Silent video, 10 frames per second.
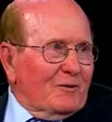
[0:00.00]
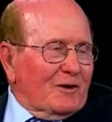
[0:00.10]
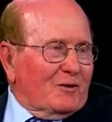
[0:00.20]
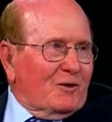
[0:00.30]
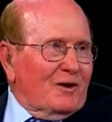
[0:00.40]

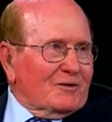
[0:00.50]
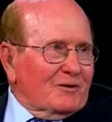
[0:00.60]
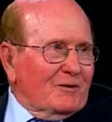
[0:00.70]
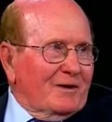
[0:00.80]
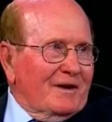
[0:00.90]
went across
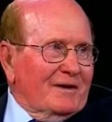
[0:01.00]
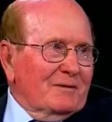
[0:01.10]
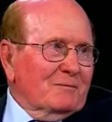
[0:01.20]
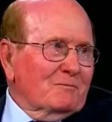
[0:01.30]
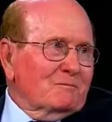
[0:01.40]
the way
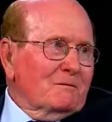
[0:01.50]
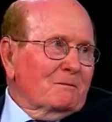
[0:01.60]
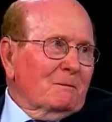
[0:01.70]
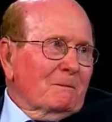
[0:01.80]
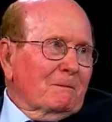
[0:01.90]
and
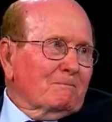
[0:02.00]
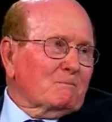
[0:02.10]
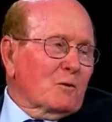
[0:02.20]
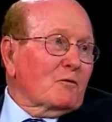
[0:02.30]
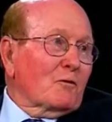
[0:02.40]

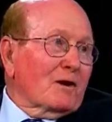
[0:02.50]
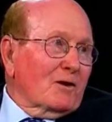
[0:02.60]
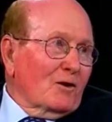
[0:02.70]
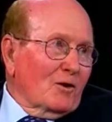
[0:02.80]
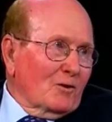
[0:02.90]

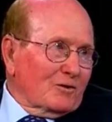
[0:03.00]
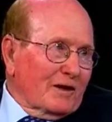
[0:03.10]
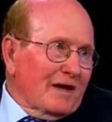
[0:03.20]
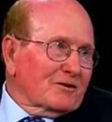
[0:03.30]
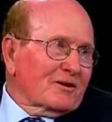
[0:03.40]
perforated all those
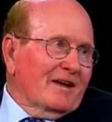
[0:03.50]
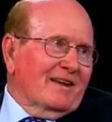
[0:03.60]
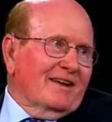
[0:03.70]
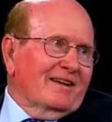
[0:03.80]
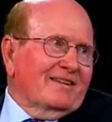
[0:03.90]
gas
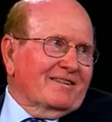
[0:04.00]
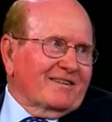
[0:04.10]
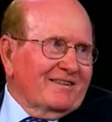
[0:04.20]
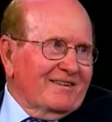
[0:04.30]
cans.